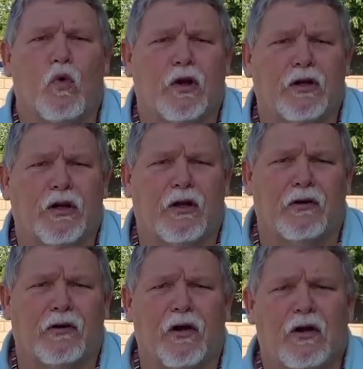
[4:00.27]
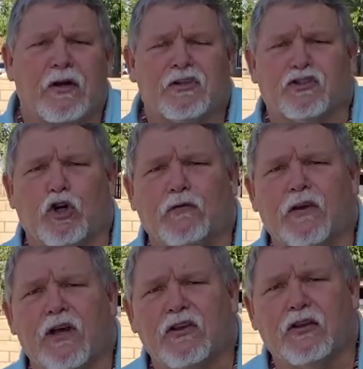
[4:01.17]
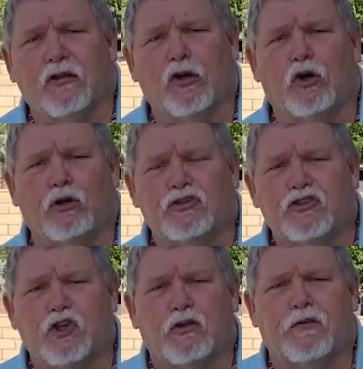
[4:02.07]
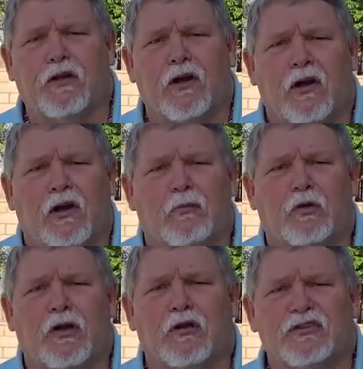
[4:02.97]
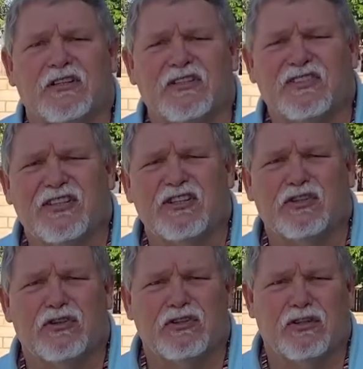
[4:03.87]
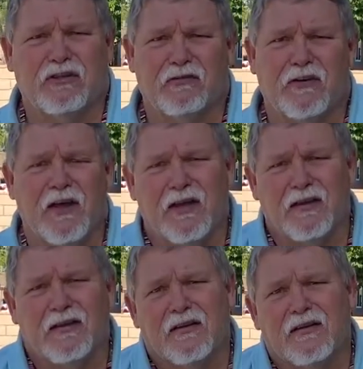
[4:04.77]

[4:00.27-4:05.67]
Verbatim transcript: one another, serving the Lord, serving our brothers and sisters in the faith.